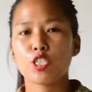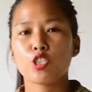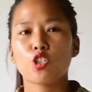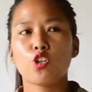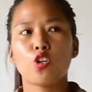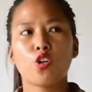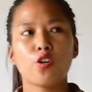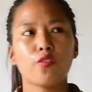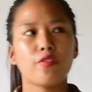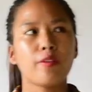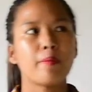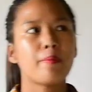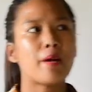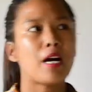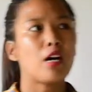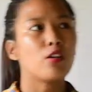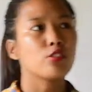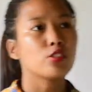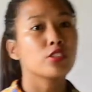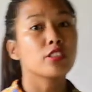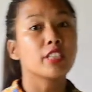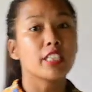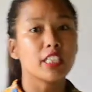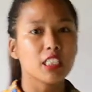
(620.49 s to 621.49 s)
of
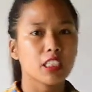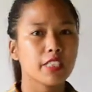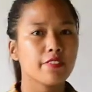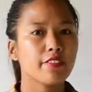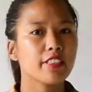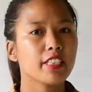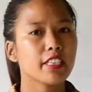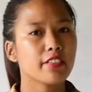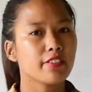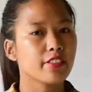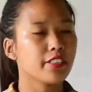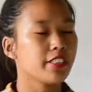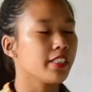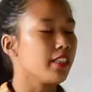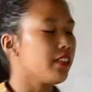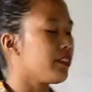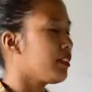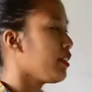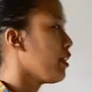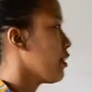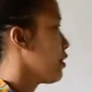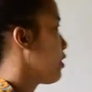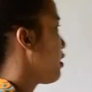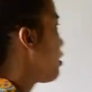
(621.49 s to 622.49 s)
about 37 degrees
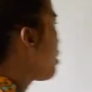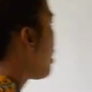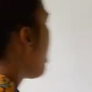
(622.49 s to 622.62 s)
Celsius.